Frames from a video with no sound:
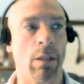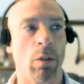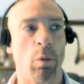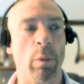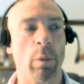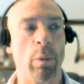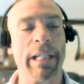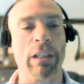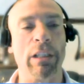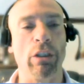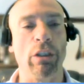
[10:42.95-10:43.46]

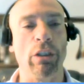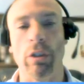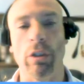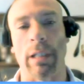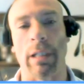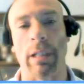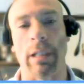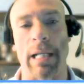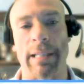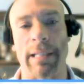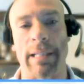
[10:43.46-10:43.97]
We could
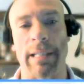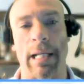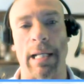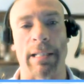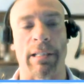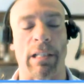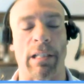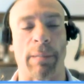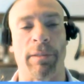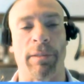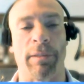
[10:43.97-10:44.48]
utilize that
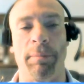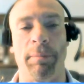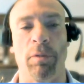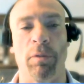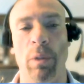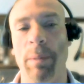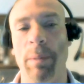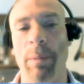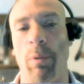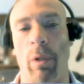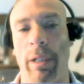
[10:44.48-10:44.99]
as an upstream
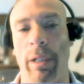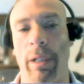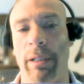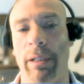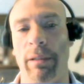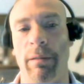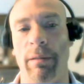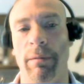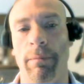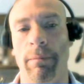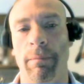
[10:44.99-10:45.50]
sweep point.
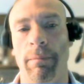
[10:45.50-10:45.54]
